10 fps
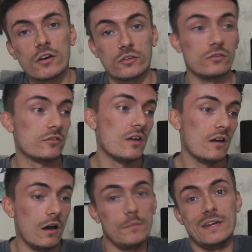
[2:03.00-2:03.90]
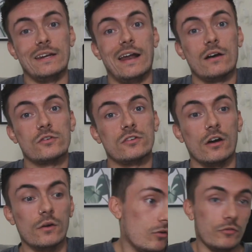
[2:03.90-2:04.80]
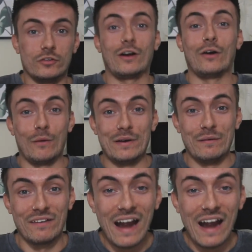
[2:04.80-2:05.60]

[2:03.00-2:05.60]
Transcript: because I'm here now, so obviously I can't go anywhere